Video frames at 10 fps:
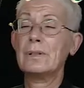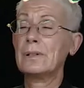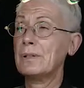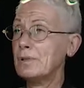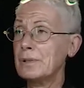
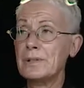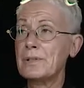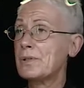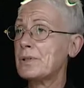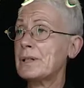rivulet
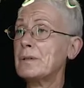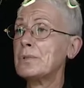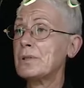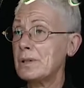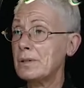to
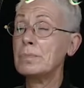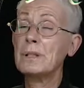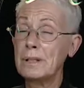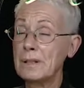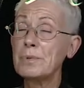streams, it
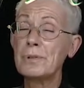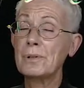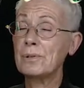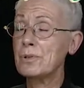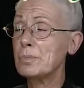becomes a
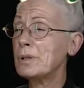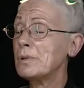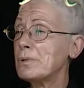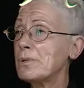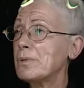
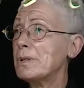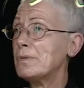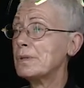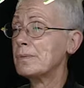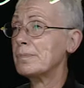conspicuous
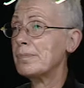river.